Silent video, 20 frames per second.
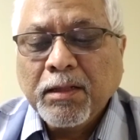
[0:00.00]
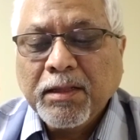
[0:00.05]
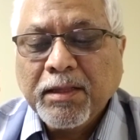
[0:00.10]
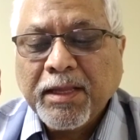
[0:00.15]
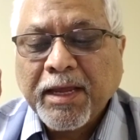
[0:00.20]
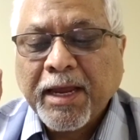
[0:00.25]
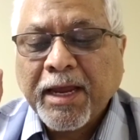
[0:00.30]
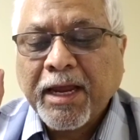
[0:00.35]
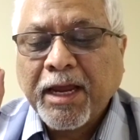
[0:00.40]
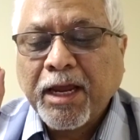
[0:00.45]

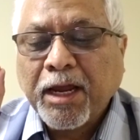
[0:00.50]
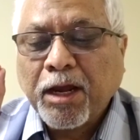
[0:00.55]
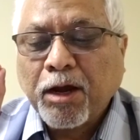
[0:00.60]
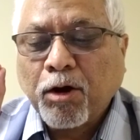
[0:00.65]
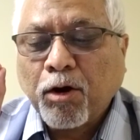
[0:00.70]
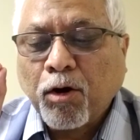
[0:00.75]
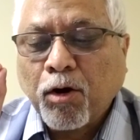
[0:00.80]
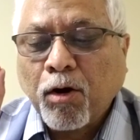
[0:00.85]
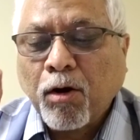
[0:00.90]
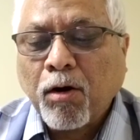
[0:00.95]
They
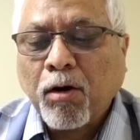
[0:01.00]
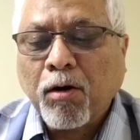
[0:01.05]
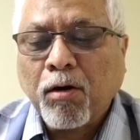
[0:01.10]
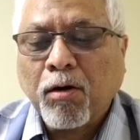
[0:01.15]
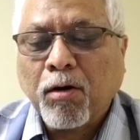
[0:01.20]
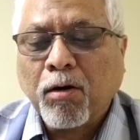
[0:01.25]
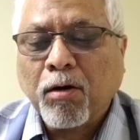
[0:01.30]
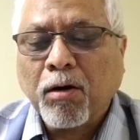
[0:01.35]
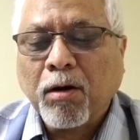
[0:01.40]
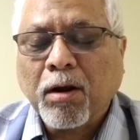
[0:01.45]

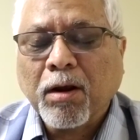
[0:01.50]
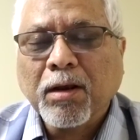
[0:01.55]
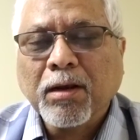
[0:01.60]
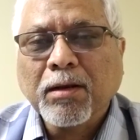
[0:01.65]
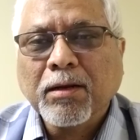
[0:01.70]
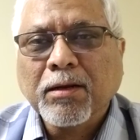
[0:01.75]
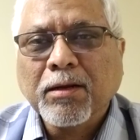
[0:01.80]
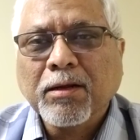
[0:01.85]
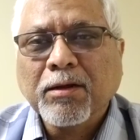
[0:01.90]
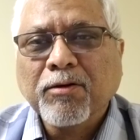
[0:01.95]
all
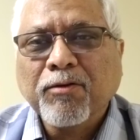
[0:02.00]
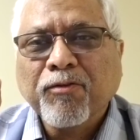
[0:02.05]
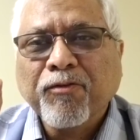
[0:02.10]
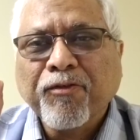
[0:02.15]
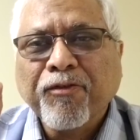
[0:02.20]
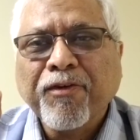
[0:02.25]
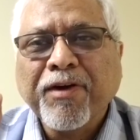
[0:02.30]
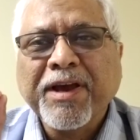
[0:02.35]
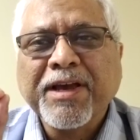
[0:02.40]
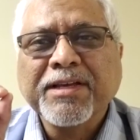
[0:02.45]

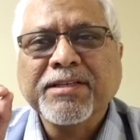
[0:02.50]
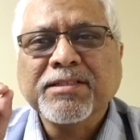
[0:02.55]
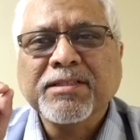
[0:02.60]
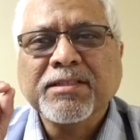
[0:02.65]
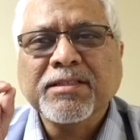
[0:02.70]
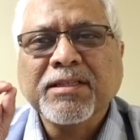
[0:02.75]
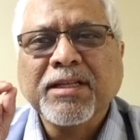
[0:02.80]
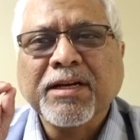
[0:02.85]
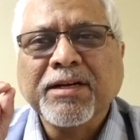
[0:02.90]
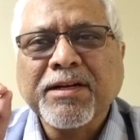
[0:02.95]

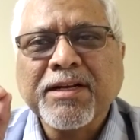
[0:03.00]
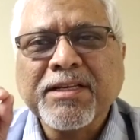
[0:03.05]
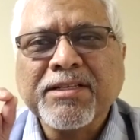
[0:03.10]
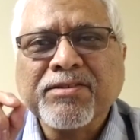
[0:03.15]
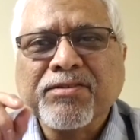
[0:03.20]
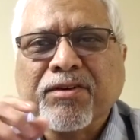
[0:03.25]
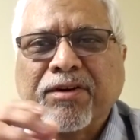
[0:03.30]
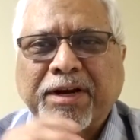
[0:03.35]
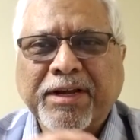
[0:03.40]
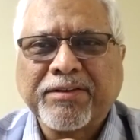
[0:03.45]
faced the
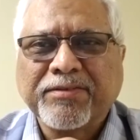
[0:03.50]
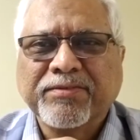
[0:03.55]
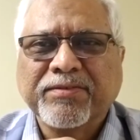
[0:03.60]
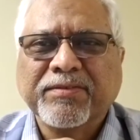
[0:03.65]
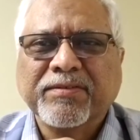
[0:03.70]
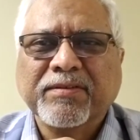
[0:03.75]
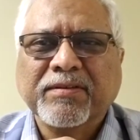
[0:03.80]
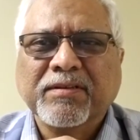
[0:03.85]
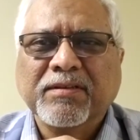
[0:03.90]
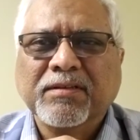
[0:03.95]

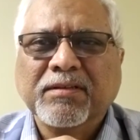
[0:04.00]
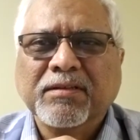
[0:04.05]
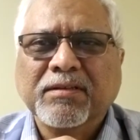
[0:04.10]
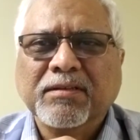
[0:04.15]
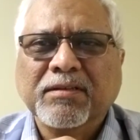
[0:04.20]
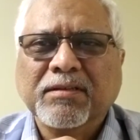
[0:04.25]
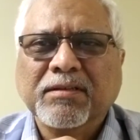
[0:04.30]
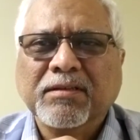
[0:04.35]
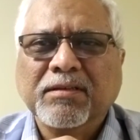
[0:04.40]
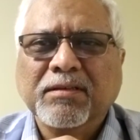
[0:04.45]
disgrace.
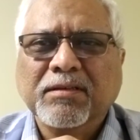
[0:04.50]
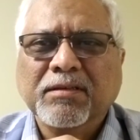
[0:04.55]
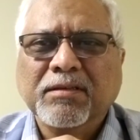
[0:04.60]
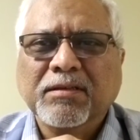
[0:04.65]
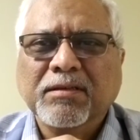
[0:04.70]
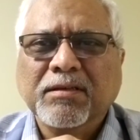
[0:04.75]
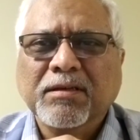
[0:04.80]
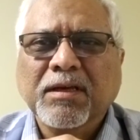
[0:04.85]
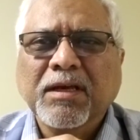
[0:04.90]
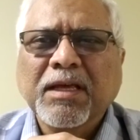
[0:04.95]

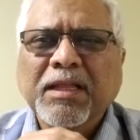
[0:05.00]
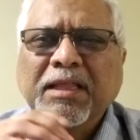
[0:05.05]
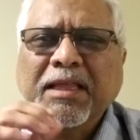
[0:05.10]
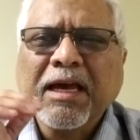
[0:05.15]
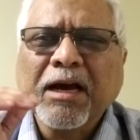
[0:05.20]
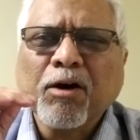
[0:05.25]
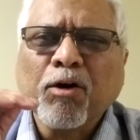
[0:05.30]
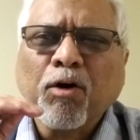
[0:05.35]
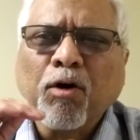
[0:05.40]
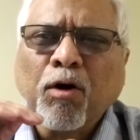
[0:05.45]

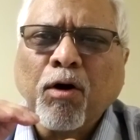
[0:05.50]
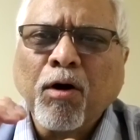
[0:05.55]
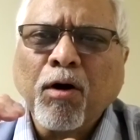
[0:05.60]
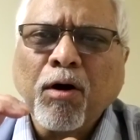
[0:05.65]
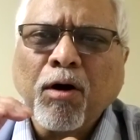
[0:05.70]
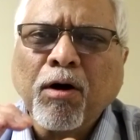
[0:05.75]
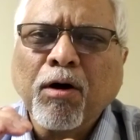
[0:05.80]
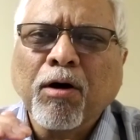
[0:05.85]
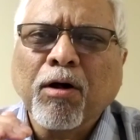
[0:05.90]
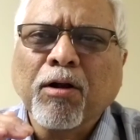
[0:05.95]
They
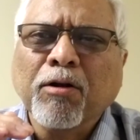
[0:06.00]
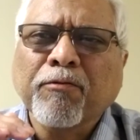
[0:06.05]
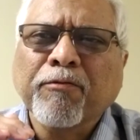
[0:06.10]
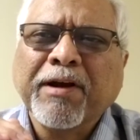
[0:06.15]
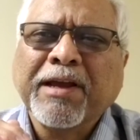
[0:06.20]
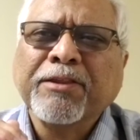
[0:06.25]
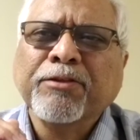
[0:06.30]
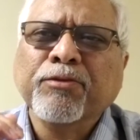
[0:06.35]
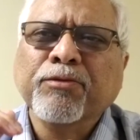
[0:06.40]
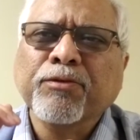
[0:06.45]
all
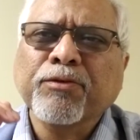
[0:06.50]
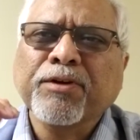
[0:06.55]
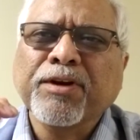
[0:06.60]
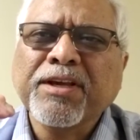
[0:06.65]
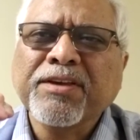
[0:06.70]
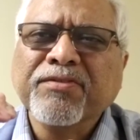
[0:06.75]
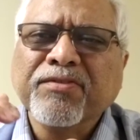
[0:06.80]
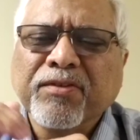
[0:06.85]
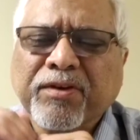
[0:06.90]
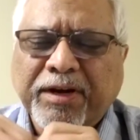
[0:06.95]
went through
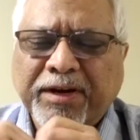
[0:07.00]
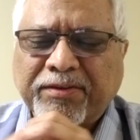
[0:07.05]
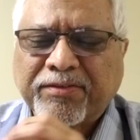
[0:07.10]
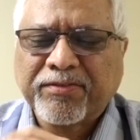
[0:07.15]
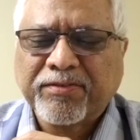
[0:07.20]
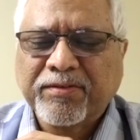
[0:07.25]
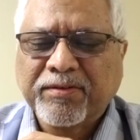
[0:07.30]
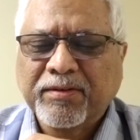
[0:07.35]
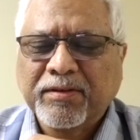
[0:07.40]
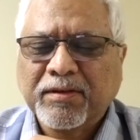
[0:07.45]

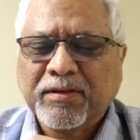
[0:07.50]
disgrace.